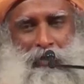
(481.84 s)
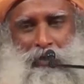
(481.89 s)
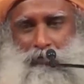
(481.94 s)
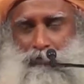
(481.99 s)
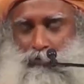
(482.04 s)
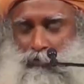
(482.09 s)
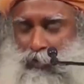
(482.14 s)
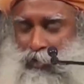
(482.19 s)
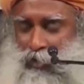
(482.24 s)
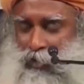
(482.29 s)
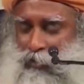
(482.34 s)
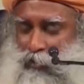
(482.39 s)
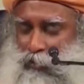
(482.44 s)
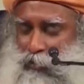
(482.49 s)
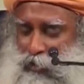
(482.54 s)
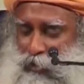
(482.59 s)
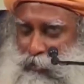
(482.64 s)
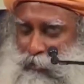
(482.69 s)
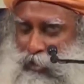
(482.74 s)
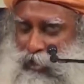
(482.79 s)
If we are
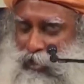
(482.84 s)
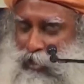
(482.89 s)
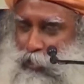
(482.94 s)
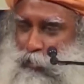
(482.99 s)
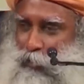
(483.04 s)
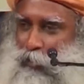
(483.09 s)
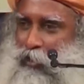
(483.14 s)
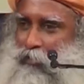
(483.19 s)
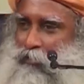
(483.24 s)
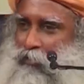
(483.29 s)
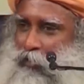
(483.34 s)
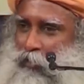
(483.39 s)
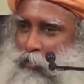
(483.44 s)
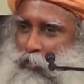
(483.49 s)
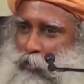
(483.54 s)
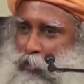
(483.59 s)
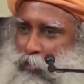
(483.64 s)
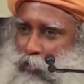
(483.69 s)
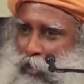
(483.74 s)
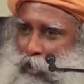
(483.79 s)
doing management for
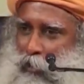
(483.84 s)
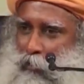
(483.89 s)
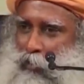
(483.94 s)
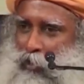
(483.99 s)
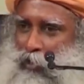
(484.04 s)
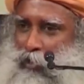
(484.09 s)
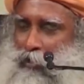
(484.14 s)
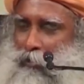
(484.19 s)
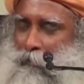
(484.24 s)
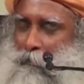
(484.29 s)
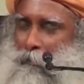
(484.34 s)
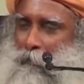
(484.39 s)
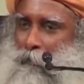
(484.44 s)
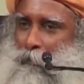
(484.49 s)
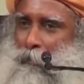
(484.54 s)
human well-being,